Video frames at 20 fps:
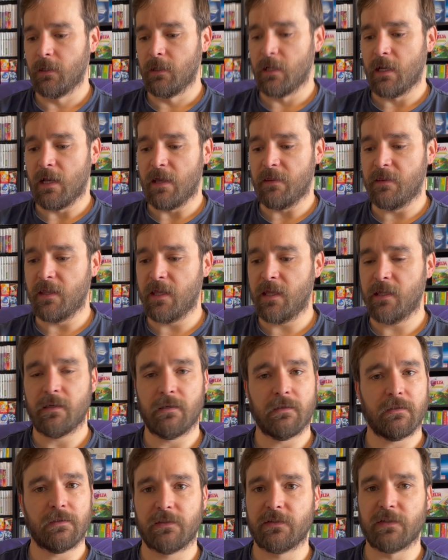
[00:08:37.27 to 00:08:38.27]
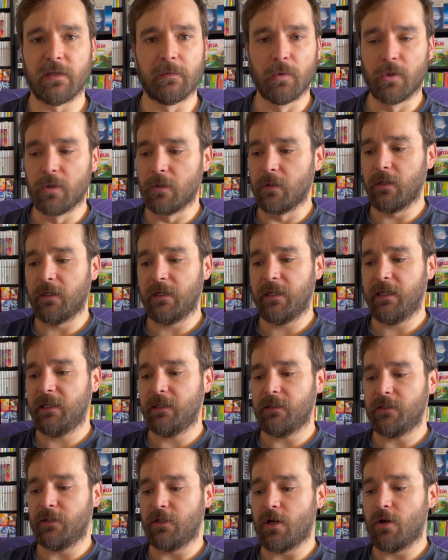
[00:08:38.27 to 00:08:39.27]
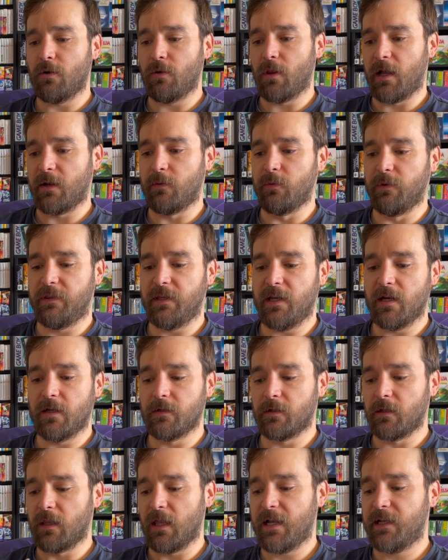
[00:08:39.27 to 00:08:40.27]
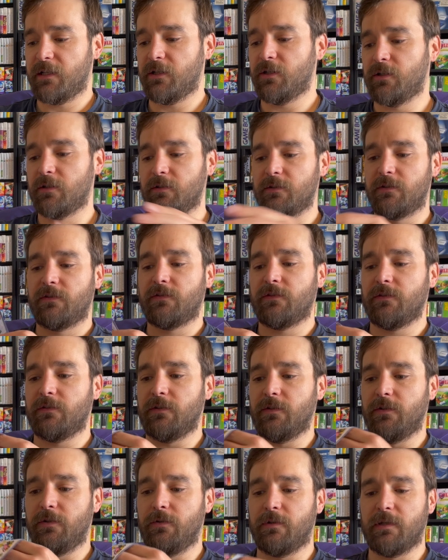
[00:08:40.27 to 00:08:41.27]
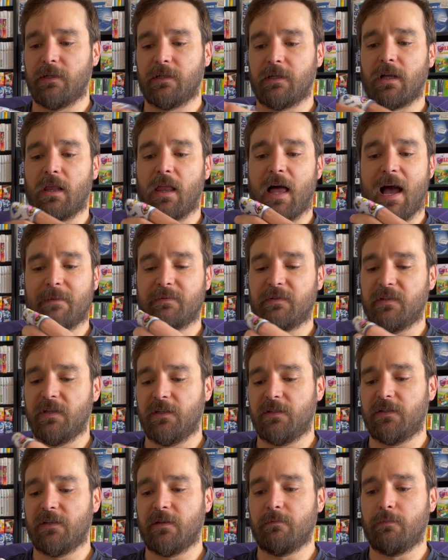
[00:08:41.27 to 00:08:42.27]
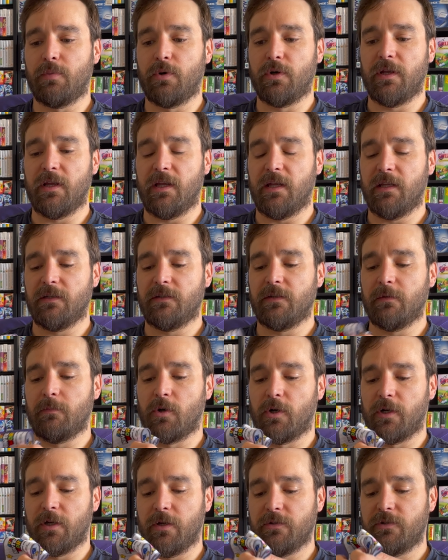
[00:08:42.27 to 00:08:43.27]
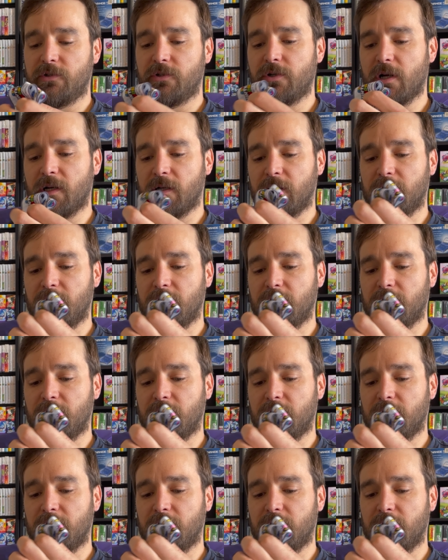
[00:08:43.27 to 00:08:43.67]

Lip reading: And then similarly, like with the other lanyards, you can collapse this and put it into Mario's trunk.